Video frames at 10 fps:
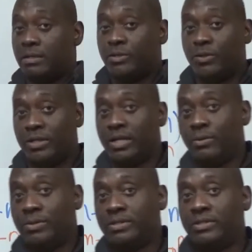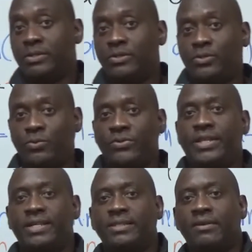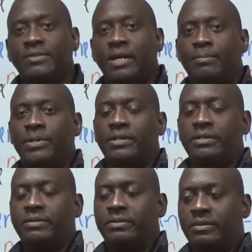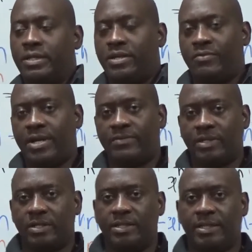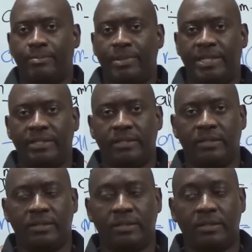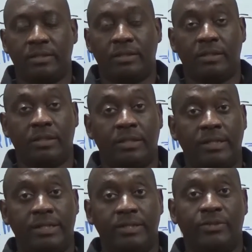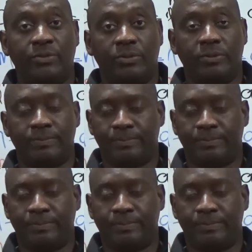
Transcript: so in other words, two things have to happen if we have to contemplate this rule.